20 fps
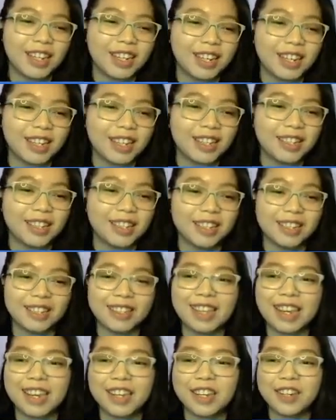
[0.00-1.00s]
And
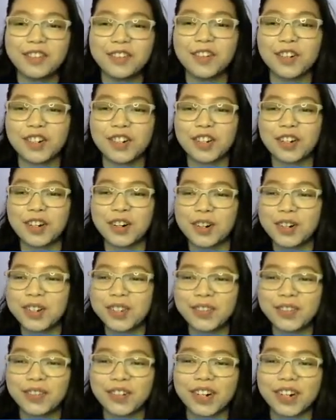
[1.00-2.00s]
thank you for the
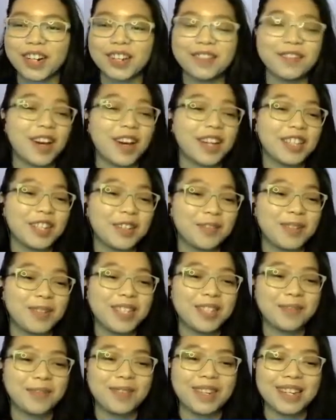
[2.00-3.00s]
host for inviting
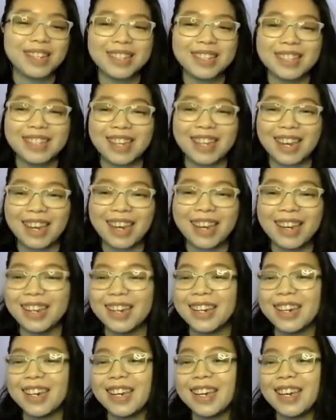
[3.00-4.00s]
me to speak today,